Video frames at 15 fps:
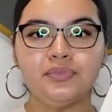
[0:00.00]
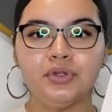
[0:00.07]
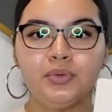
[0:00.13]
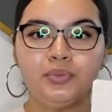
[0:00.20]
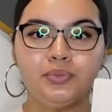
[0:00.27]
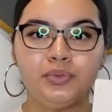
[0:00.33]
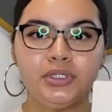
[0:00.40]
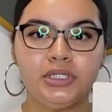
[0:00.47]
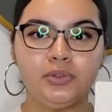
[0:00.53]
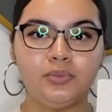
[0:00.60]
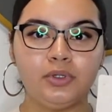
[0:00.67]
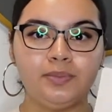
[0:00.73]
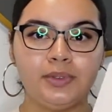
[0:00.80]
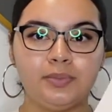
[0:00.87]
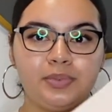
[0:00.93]
we will
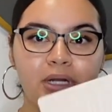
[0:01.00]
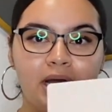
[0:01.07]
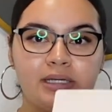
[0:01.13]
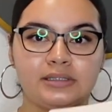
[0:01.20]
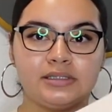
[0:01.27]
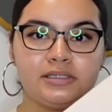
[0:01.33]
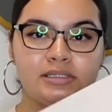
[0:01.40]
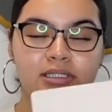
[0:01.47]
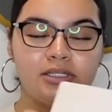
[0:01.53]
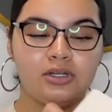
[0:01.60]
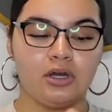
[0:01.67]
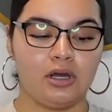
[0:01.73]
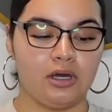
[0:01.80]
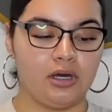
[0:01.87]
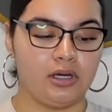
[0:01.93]
be practicing
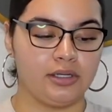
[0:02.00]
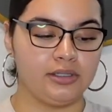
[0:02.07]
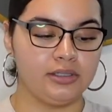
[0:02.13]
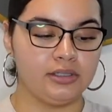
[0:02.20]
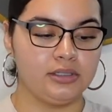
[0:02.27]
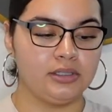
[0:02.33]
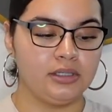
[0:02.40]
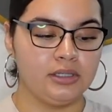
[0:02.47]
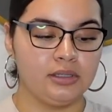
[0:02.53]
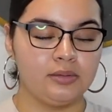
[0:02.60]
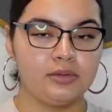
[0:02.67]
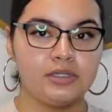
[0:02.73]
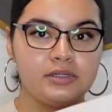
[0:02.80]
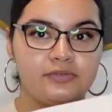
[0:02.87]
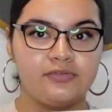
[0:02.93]
on
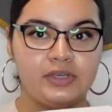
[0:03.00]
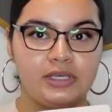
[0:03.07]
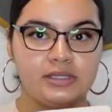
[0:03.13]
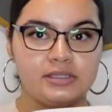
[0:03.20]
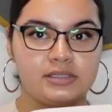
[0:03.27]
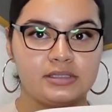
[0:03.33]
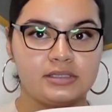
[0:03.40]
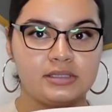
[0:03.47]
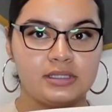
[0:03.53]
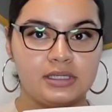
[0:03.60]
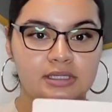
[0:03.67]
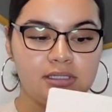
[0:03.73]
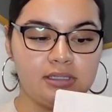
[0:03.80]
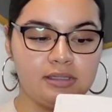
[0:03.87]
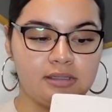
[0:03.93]
the fake
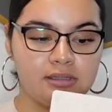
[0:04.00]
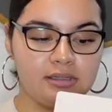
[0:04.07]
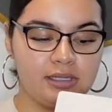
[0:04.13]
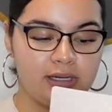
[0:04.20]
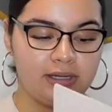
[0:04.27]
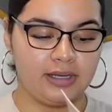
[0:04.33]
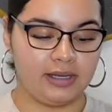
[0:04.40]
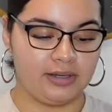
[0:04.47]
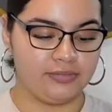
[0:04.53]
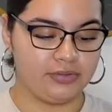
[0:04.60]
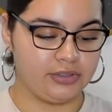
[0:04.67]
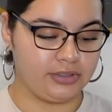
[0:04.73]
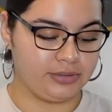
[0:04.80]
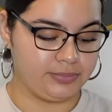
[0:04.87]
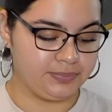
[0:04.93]
skin that I have
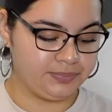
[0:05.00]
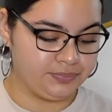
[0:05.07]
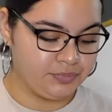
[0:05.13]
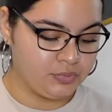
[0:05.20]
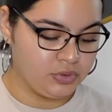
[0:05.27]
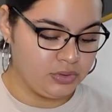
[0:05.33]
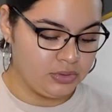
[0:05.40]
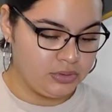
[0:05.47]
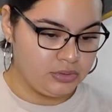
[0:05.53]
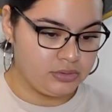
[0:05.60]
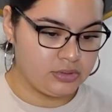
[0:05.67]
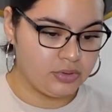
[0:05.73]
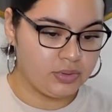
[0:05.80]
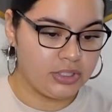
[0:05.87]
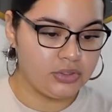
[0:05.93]
here.
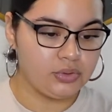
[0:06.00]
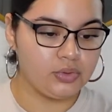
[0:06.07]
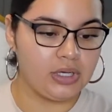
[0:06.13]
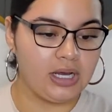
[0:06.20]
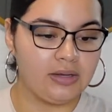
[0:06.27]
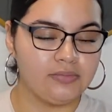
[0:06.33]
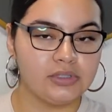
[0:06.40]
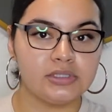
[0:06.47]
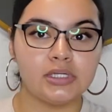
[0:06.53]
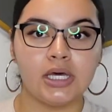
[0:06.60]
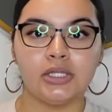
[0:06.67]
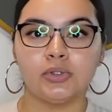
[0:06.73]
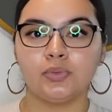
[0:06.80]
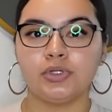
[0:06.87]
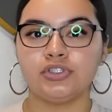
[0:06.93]
So I do have this
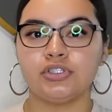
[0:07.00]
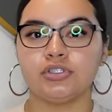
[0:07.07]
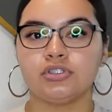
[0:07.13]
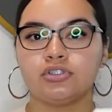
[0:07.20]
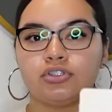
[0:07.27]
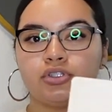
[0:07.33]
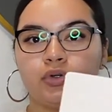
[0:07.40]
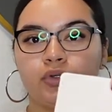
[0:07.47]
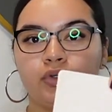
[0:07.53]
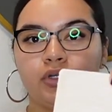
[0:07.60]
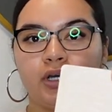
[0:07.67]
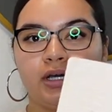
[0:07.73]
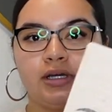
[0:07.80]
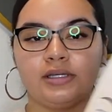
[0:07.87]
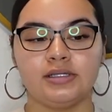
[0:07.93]
other one just to show you
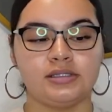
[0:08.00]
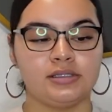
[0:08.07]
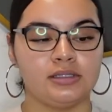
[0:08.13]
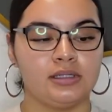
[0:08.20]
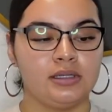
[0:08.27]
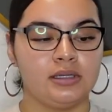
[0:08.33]
guys,